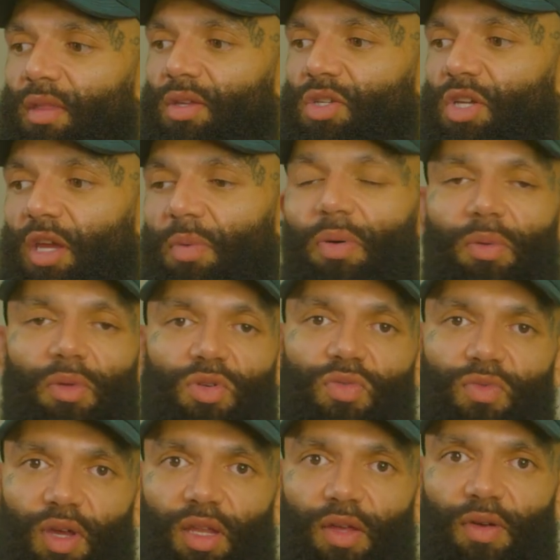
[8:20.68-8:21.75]
The shape up looks
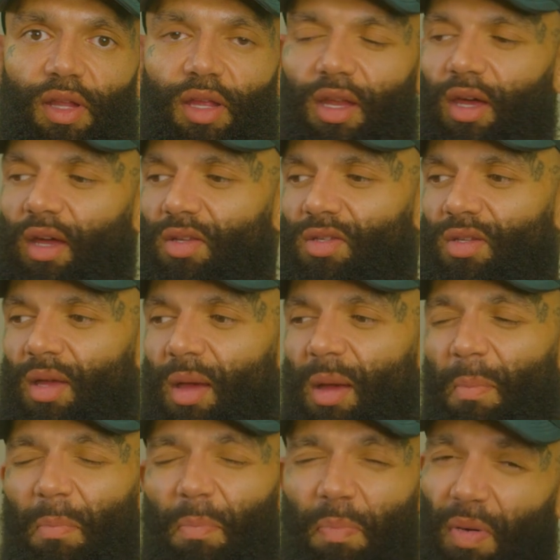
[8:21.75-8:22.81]
really, really nice.
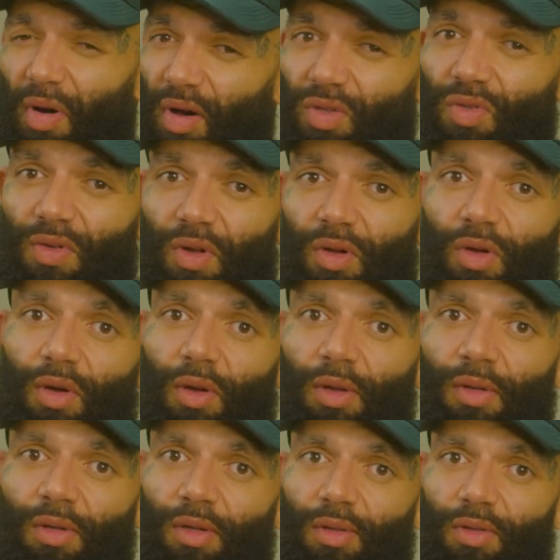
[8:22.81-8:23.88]
Bordering on
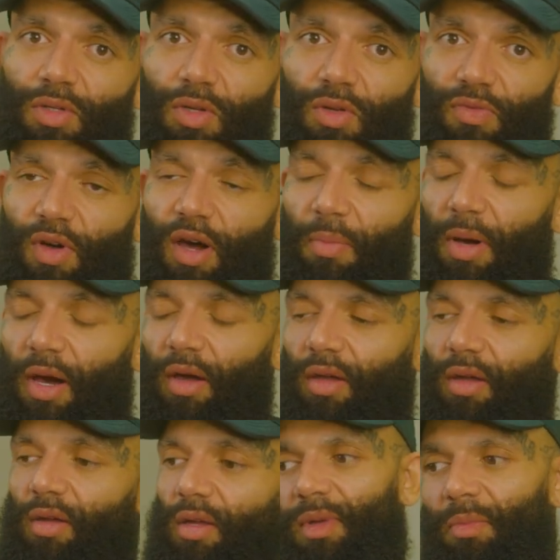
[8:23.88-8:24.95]
going too far
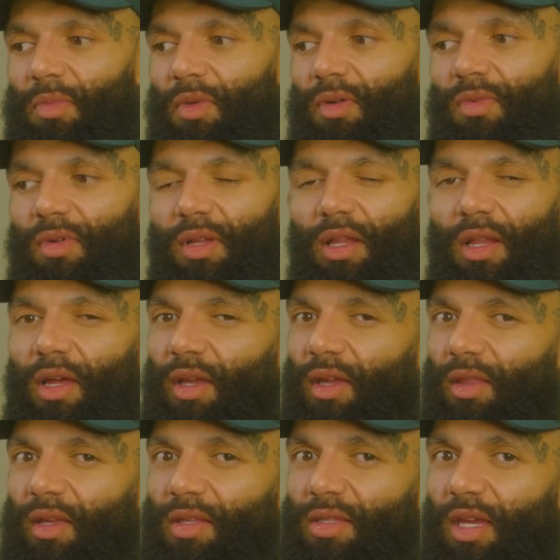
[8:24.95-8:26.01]
back. I'm not really
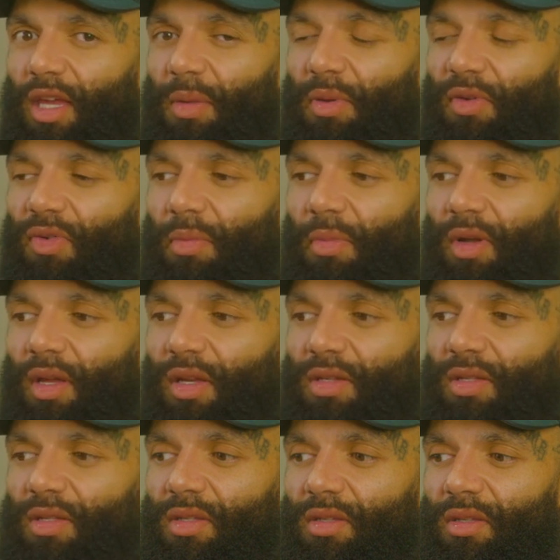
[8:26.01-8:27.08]
liking that tape, if I'm
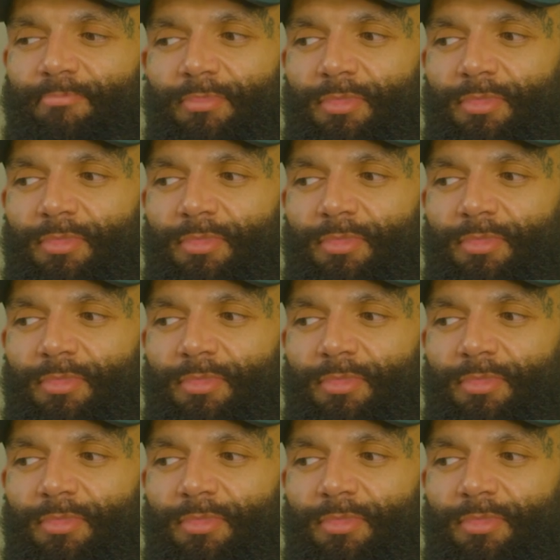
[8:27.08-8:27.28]
honest.